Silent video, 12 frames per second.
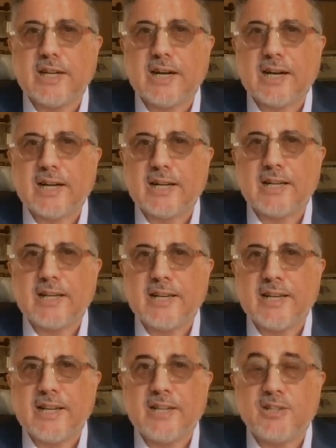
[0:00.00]
Uh,
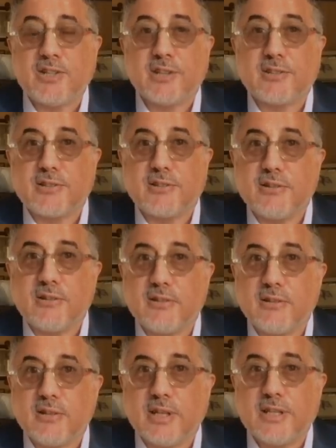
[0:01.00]
he, he's just
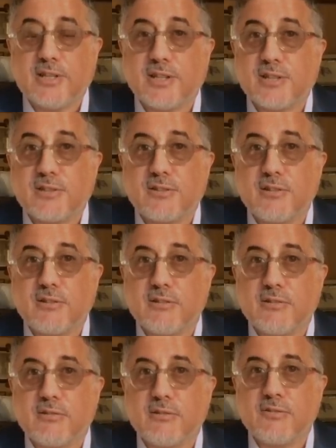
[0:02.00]
he's just
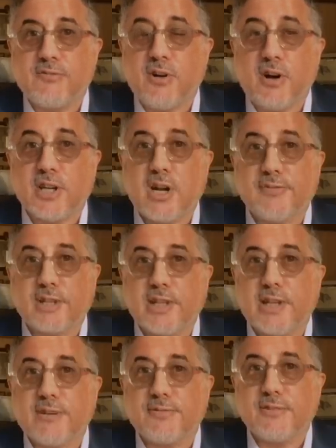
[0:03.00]
fallen off a
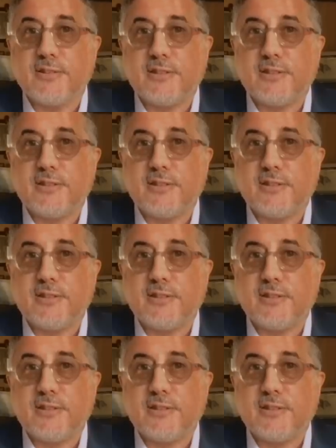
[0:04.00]
cliff.